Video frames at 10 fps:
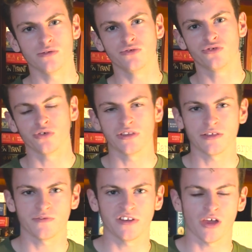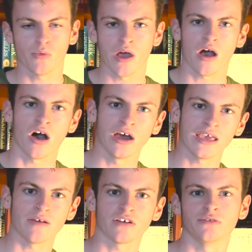enjoy this video where
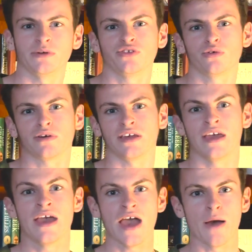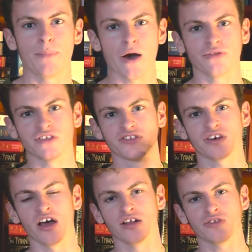I am going to be talking about The
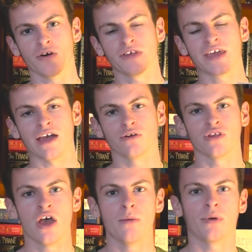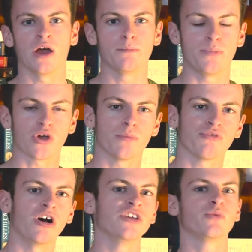Silence of the Gales by Booker
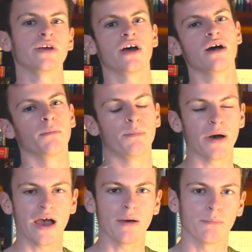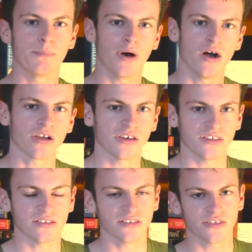Prize winner Pat Barker.
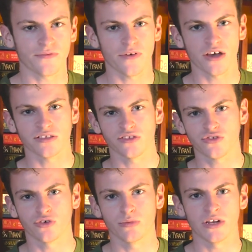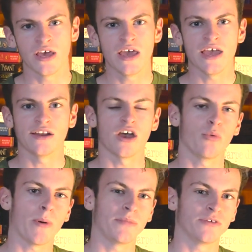This is the first instalment in her
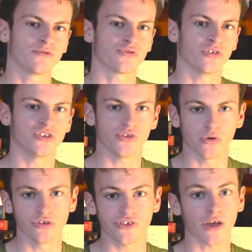Women of Troy duology. I